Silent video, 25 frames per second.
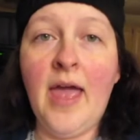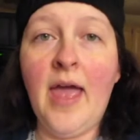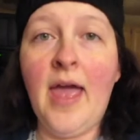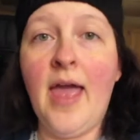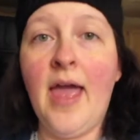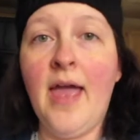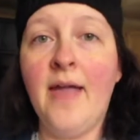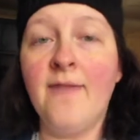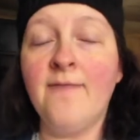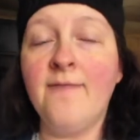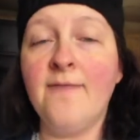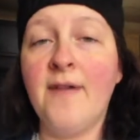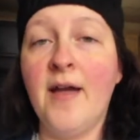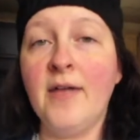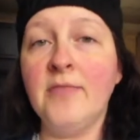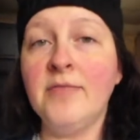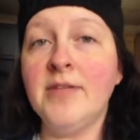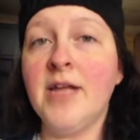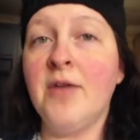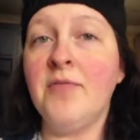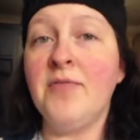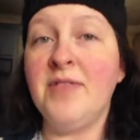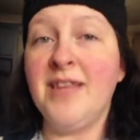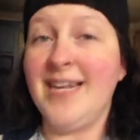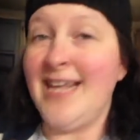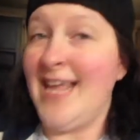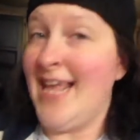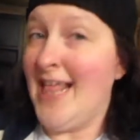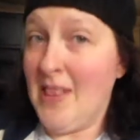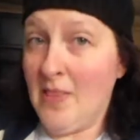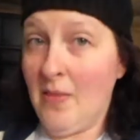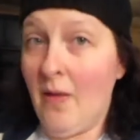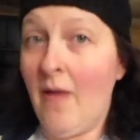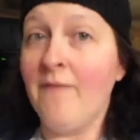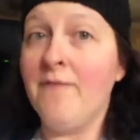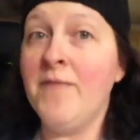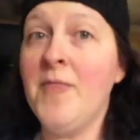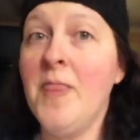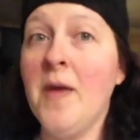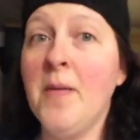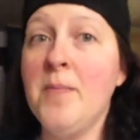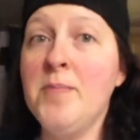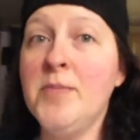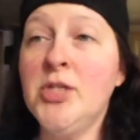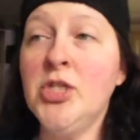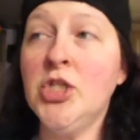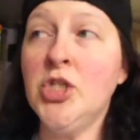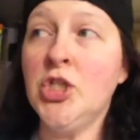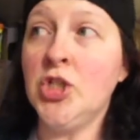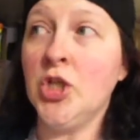and found out that he loved
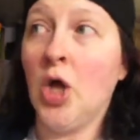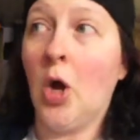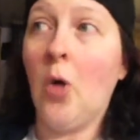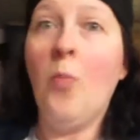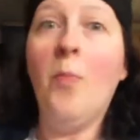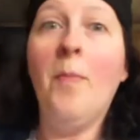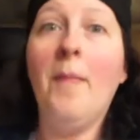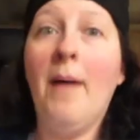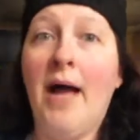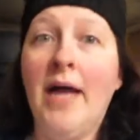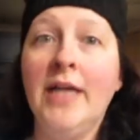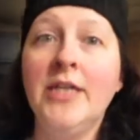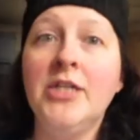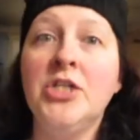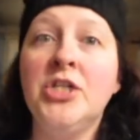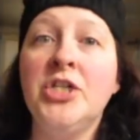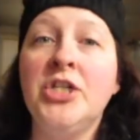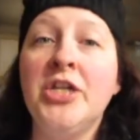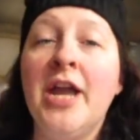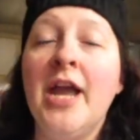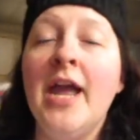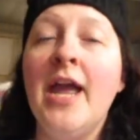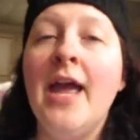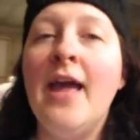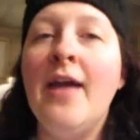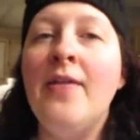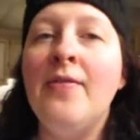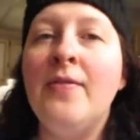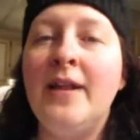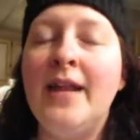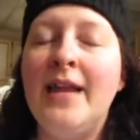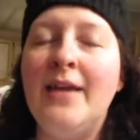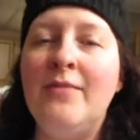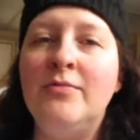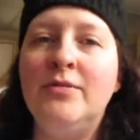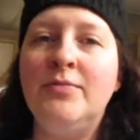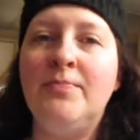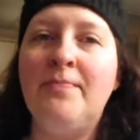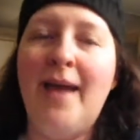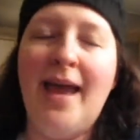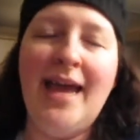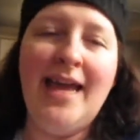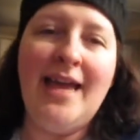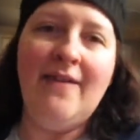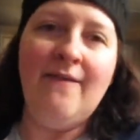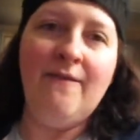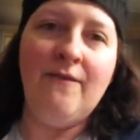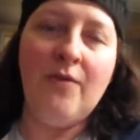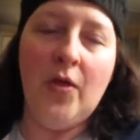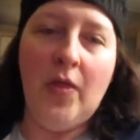them so much that he was
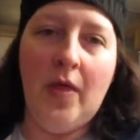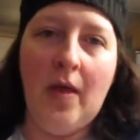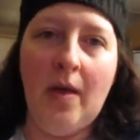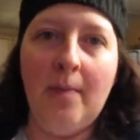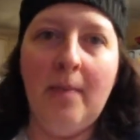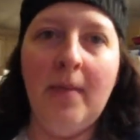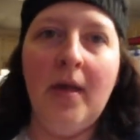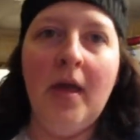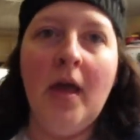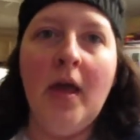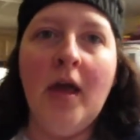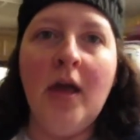begging for them.